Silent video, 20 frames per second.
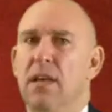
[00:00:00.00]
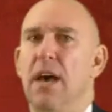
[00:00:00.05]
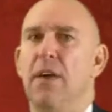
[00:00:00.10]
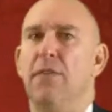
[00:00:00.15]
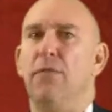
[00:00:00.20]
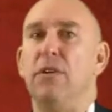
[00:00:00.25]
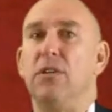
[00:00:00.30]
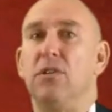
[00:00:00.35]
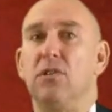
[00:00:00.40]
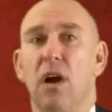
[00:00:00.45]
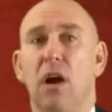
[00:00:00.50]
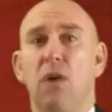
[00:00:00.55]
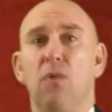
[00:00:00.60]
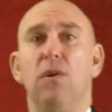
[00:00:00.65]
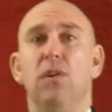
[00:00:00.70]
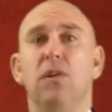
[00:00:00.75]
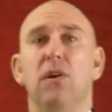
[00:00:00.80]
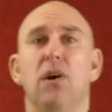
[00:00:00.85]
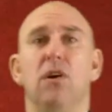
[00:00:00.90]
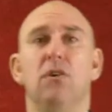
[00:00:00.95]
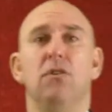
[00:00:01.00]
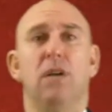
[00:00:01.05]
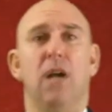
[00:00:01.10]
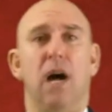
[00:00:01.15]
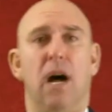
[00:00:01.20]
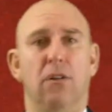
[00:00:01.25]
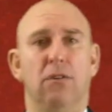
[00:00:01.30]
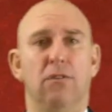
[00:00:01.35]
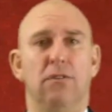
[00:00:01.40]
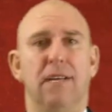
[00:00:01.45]
If we start with
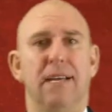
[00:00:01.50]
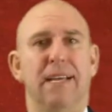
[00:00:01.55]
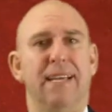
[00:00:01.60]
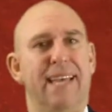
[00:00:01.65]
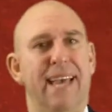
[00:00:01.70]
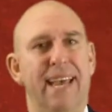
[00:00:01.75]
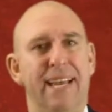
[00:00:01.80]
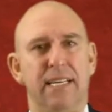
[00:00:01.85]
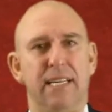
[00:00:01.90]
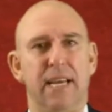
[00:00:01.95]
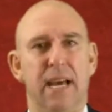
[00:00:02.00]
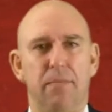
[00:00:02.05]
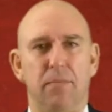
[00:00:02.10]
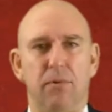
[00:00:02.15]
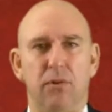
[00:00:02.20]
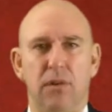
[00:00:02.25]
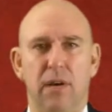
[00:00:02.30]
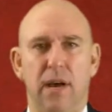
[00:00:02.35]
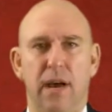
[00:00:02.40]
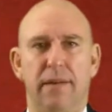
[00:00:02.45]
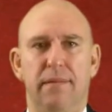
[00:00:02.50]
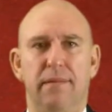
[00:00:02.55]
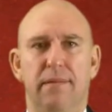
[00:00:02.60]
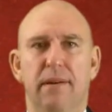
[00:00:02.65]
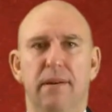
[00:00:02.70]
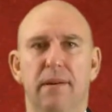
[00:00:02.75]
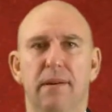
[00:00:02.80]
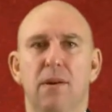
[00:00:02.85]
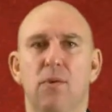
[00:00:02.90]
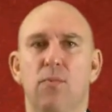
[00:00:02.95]
$100 and gain 10%,
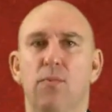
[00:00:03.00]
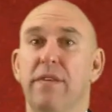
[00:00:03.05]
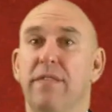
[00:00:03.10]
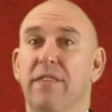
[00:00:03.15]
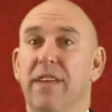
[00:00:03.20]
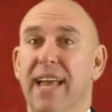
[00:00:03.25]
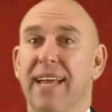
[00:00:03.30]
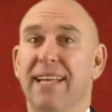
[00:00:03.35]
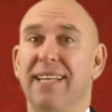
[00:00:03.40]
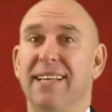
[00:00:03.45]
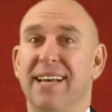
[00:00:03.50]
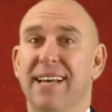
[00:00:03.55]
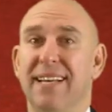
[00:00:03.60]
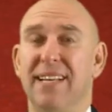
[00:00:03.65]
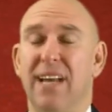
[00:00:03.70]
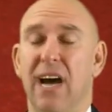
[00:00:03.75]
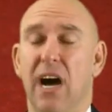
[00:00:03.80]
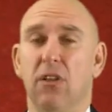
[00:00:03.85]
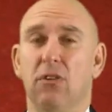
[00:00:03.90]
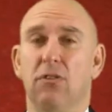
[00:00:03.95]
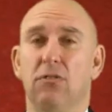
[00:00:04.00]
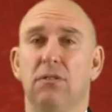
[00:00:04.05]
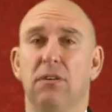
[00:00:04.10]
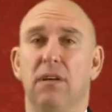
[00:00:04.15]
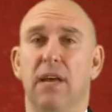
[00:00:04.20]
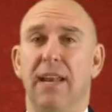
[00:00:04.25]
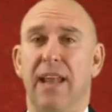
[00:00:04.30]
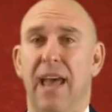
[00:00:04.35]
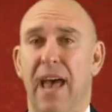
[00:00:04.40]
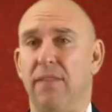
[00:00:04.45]
we've gained $10
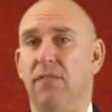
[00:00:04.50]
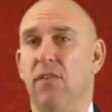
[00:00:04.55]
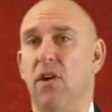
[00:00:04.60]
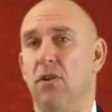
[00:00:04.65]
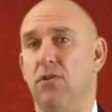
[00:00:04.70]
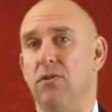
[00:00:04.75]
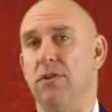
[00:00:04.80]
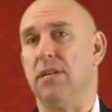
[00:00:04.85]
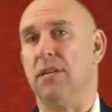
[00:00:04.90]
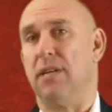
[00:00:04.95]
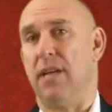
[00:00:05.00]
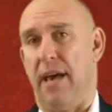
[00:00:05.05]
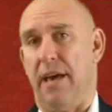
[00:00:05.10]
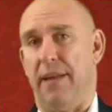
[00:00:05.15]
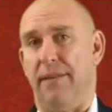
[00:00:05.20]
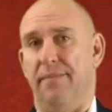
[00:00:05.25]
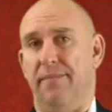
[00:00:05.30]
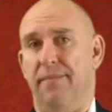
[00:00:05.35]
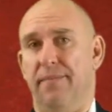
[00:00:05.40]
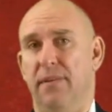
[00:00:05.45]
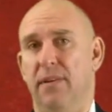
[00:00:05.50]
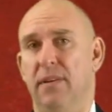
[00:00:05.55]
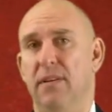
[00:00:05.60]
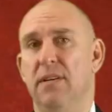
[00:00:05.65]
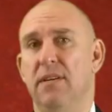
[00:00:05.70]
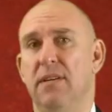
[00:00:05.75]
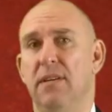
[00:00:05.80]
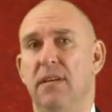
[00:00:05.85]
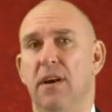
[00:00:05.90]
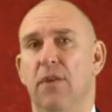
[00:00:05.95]
and have $110.
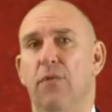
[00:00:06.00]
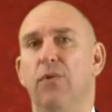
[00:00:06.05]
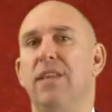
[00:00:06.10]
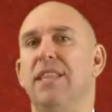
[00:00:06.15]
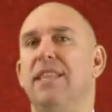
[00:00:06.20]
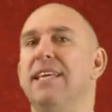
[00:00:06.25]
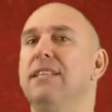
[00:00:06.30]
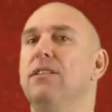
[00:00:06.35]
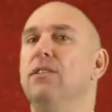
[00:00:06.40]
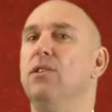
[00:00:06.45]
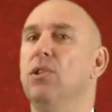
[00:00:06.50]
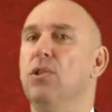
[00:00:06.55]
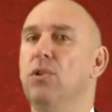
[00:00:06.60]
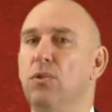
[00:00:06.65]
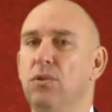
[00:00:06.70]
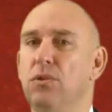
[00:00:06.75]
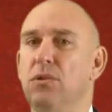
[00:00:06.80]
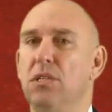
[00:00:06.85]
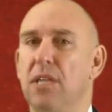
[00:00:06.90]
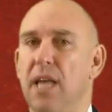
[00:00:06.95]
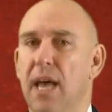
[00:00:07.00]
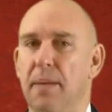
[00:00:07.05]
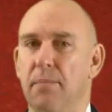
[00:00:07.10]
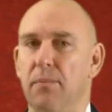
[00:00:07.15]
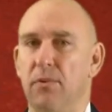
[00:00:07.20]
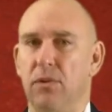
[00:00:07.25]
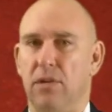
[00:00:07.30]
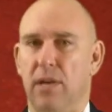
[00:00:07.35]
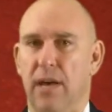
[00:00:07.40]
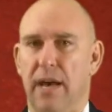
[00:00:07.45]
If we then lose
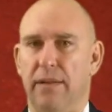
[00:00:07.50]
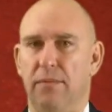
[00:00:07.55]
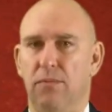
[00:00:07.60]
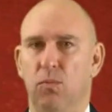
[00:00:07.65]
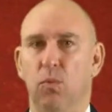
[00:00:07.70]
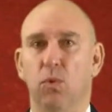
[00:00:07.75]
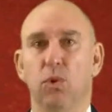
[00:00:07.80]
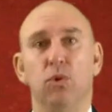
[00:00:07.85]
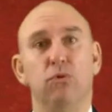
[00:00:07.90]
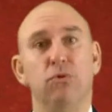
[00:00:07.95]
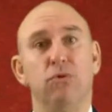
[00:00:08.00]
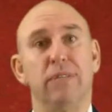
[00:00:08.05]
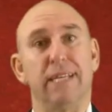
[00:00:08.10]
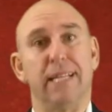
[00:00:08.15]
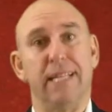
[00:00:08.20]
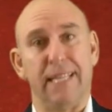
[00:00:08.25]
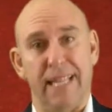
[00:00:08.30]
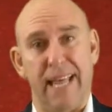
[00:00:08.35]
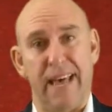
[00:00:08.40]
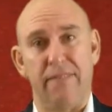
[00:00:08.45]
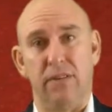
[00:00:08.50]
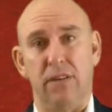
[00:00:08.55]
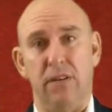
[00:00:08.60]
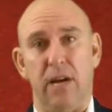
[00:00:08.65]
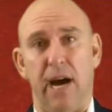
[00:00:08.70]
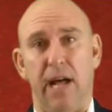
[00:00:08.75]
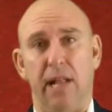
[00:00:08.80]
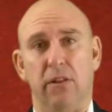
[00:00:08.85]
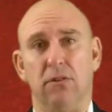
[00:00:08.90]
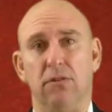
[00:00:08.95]
10%, we'll lose
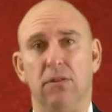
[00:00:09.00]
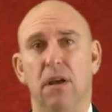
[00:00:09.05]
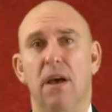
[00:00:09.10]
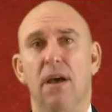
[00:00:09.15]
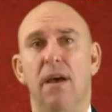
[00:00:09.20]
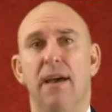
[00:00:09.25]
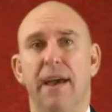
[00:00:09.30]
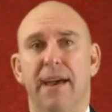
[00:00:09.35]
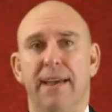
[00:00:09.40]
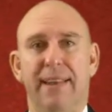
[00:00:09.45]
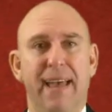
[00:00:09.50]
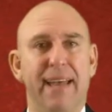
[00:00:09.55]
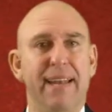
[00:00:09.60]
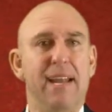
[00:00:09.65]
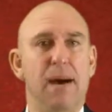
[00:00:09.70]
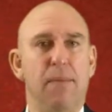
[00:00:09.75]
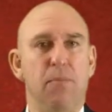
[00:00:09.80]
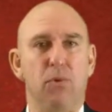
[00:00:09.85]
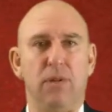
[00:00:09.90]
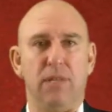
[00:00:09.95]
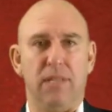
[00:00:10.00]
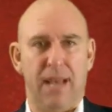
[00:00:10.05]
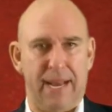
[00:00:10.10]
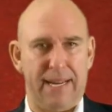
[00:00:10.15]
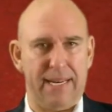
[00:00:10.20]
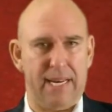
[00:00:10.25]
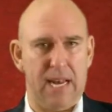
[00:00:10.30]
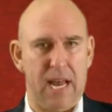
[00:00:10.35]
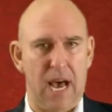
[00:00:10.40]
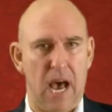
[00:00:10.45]
$11 and end up with
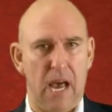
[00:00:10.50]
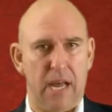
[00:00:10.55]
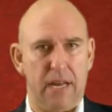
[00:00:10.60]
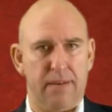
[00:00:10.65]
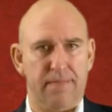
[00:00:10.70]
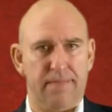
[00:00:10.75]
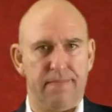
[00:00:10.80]
$99.